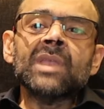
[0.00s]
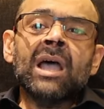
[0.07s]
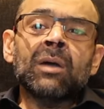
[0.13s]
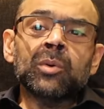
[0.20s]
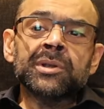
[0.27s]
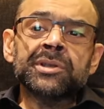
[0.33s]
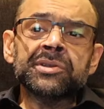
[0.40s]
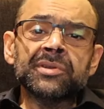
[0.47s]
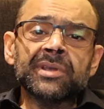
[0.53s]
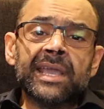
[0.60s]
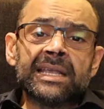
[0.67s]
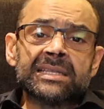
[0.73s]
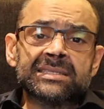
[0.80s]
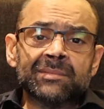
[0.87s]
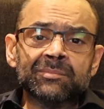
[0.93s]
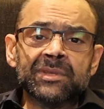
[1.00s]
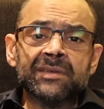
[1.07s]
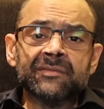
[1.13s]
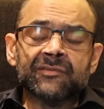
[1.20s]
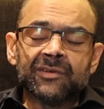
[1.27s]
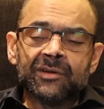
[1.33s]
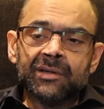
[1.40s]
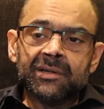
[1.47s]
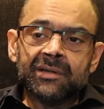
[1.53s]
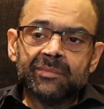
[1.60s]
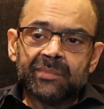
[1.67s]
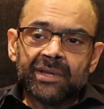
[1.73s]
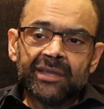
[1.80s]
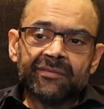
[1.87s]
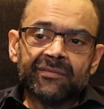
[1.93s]
wanted to get something for
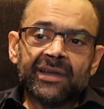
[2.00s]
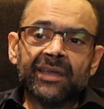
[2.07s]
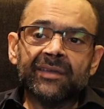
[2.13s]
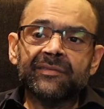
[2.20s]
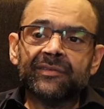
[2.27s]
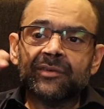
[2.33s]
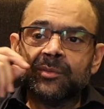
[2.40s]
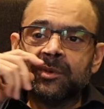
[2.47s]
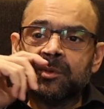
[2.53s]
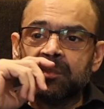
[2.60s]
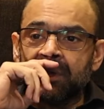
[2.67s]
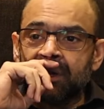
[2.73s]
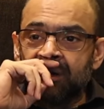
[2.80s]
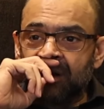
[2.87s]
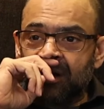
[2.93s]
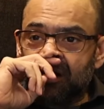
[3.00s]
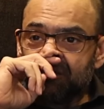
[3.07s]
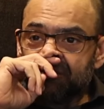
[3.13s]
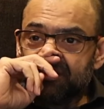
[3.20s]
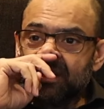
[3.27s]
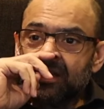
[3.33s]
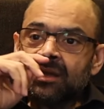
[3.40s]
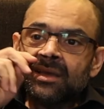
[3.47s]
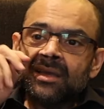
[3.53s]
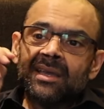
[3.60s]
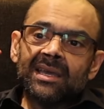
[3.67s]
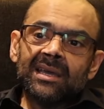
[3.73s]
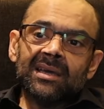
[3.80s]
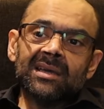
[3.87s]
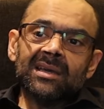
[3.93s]
my wife, for my better half,
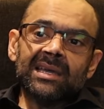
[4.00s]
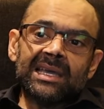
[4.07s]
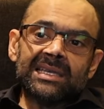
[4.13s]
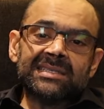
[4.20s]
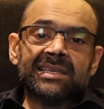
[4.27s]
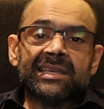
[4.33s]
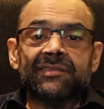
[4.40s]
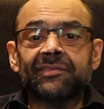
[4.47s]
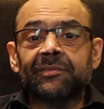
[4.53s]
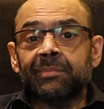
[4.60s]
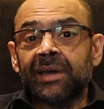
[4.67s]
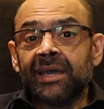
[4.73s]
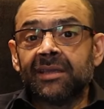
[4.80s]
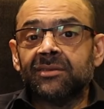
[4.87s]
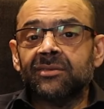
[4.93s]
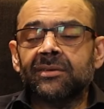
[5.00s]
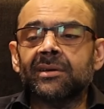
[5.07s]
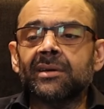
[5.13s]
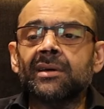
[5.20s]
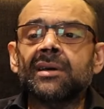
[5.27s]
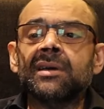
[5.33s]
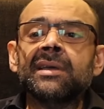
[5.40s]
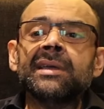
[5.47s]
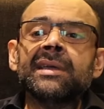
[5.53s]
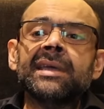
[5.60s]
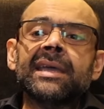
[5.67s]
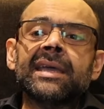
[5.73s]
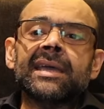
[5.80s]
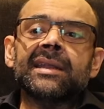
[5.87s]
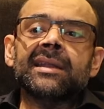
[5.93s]
as a gift back to her.
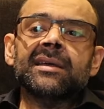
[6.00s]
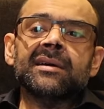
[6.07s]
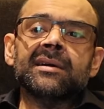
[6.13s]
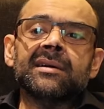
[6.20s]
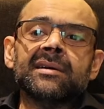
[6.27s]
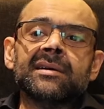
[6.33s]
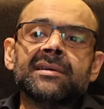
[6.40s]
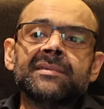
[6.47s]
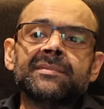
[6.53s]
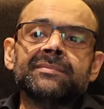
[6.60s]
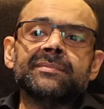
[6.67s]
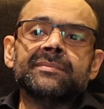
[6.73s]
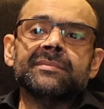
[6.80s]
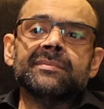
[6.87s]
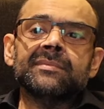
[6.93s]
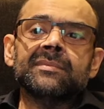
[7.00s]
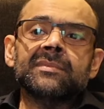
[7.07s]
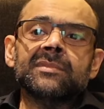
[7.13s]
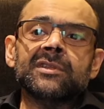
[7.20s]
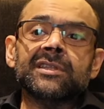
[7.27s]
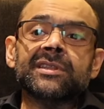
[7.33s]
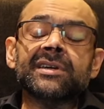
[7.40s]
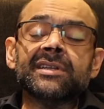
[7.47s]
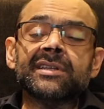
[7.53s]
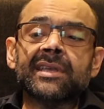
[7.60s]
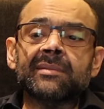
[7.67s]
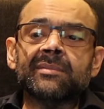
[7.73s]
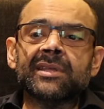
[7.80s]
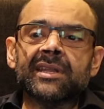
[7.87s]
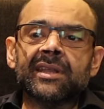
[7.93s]
And the third
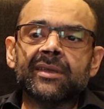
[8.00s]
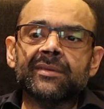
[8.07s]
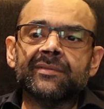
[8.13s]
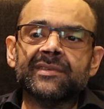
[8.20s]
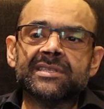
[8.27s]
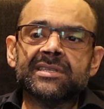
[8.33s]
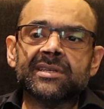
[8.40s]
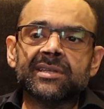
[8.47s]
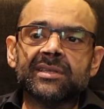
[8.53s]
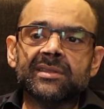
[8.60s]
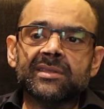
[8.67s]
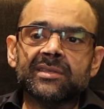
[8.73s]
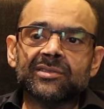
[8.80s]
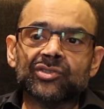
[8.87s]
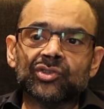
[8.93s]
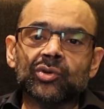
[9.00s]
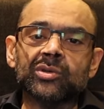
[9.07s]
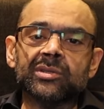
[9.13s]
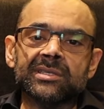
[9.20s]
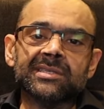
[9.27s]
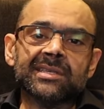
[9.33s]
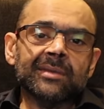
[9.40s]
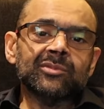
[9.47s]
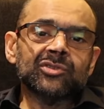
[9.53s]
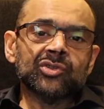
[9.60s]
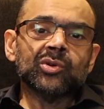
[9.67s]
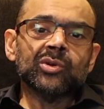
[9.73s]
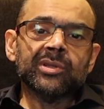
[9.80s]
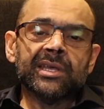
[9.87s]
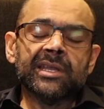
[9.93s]
time that I visited the store, the same
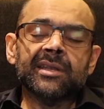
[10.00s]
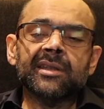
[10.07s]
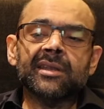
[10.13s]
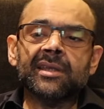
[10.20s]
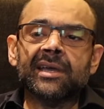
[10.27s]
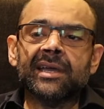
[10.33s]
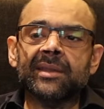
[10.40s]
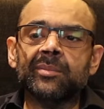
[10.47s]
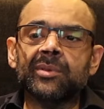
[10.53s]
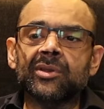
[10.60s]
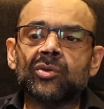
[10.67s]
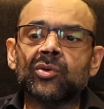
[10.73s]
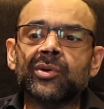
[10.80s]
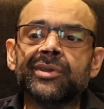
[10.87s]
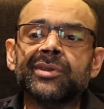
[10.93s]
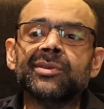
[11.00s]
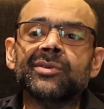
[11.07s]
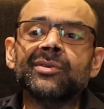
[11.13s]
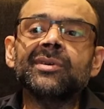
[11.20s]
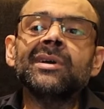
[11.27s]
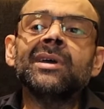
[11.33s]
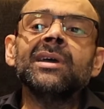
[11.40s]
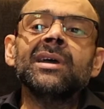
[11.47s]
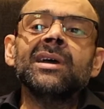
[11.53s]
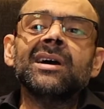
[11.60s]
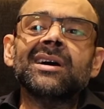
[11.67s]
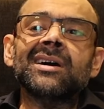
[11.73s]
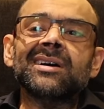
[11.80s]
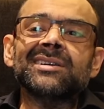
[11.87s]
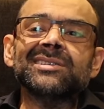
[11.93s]
store that I've been going to,
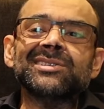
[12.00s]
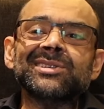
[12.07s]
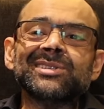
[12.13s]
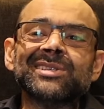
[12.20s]
she